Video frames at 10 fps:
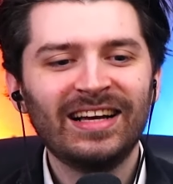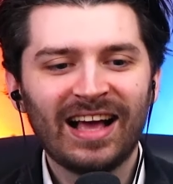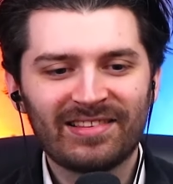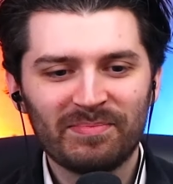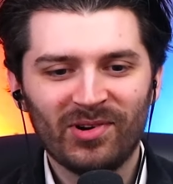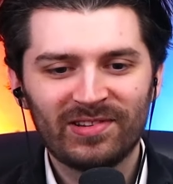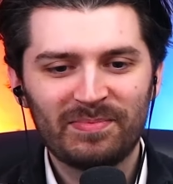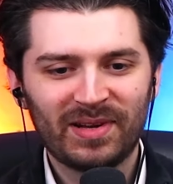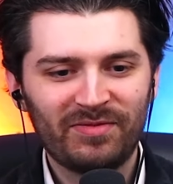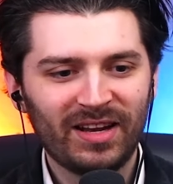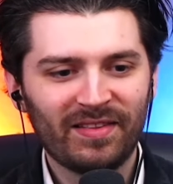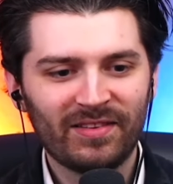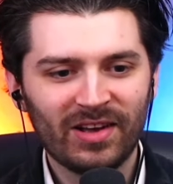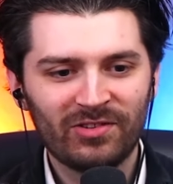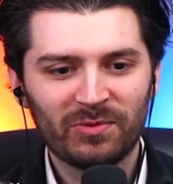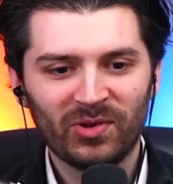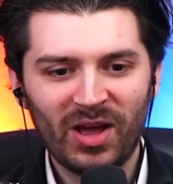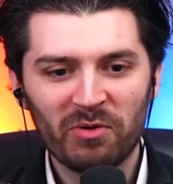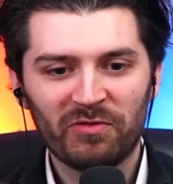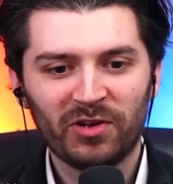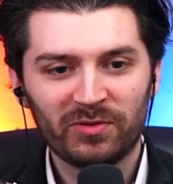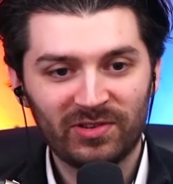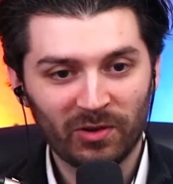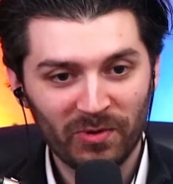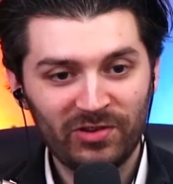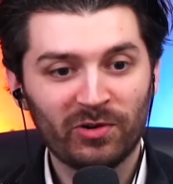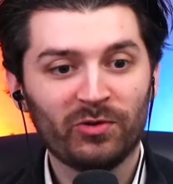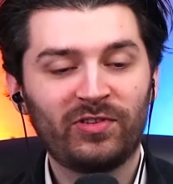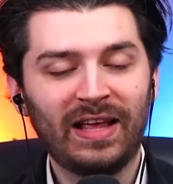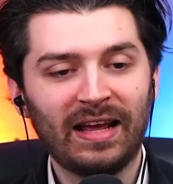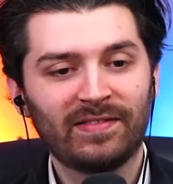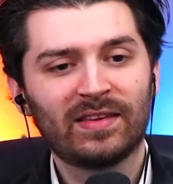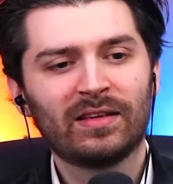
As the boss has been defeated, the dungeon will now revert to its original state.